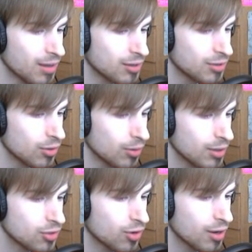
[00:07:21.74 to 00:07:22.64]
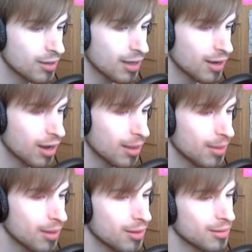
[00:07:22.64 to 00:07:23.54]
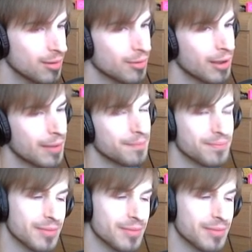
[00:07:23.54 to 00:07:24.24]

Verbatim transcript: So let's try to get on... Okay.